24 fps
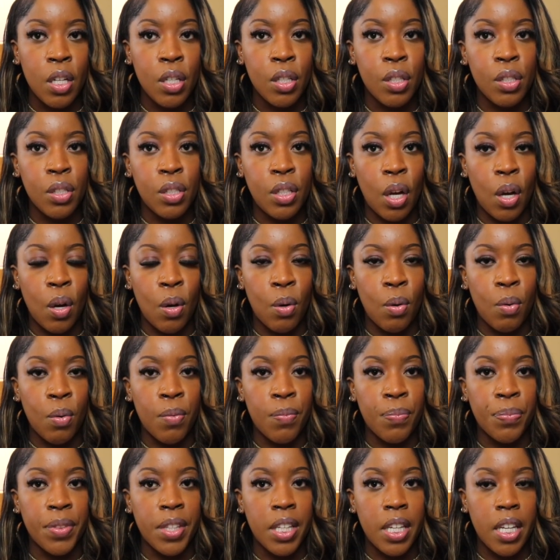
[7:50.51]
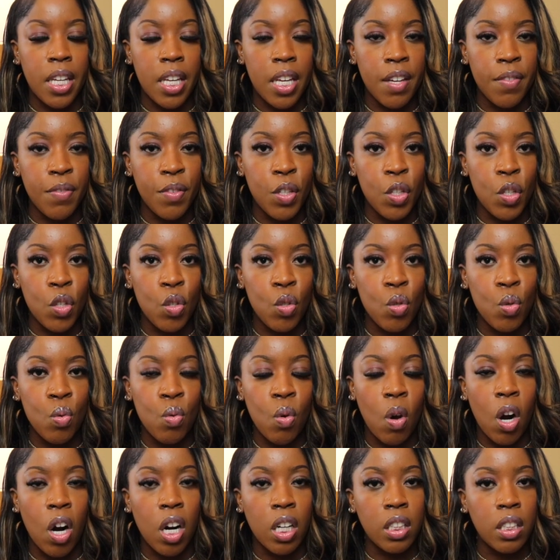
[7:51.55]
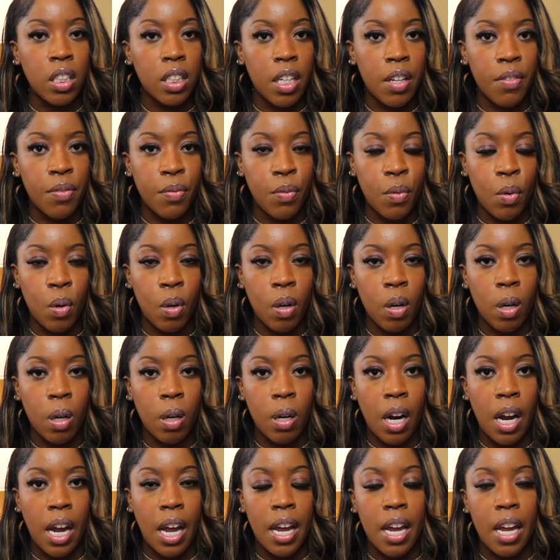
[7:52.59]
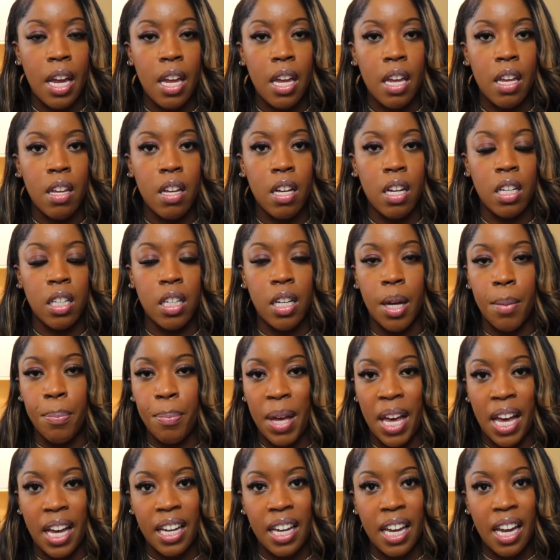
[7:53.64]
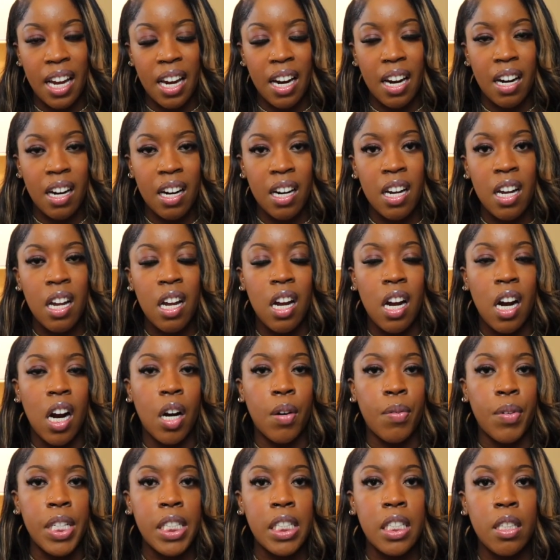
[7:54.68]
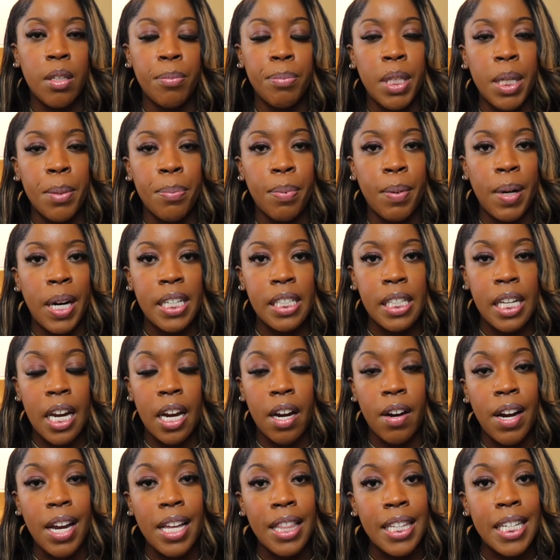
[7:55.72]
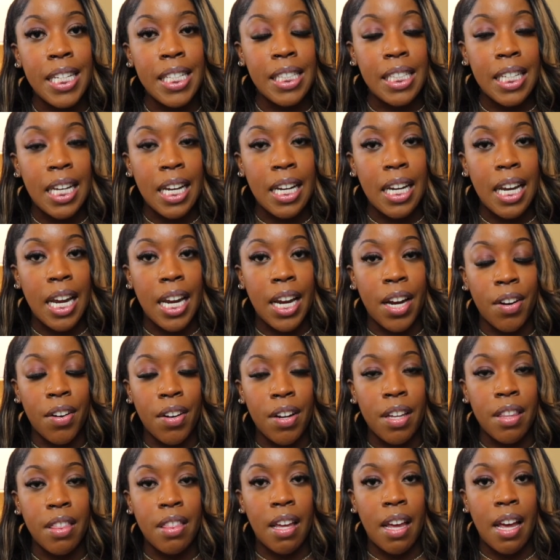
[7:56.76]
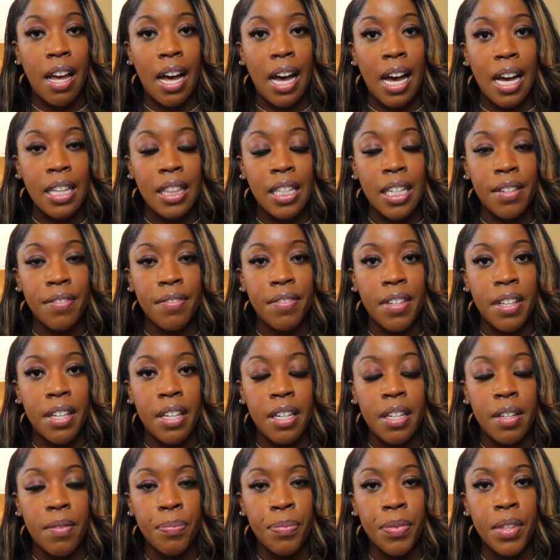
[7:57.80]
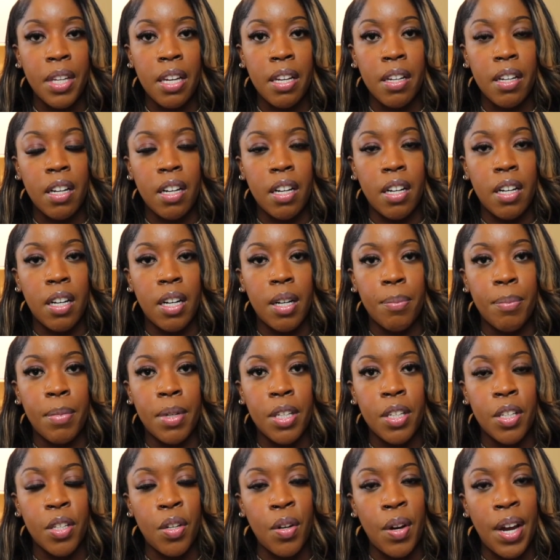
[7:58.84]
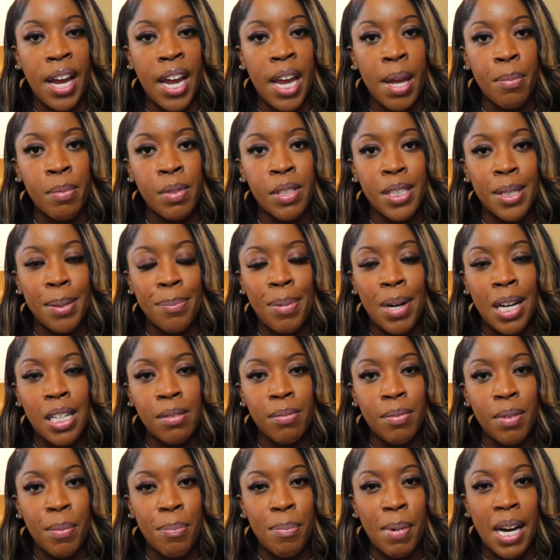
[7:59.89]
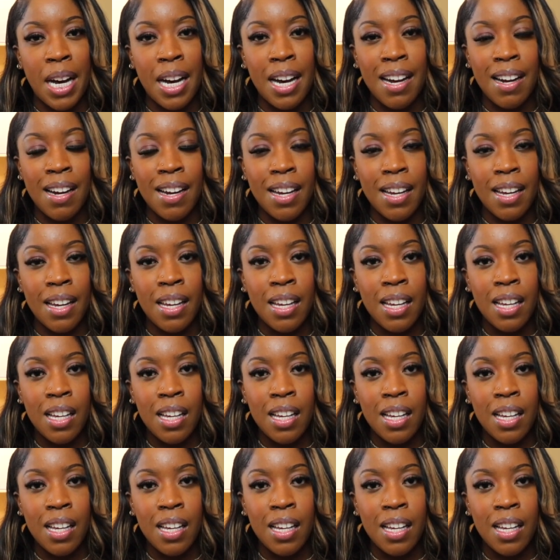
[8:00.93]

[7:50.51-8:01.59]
So if you are looking for a good pack hair, a reasonably priced hair, at least in the area that I live in, you're able to possibly buy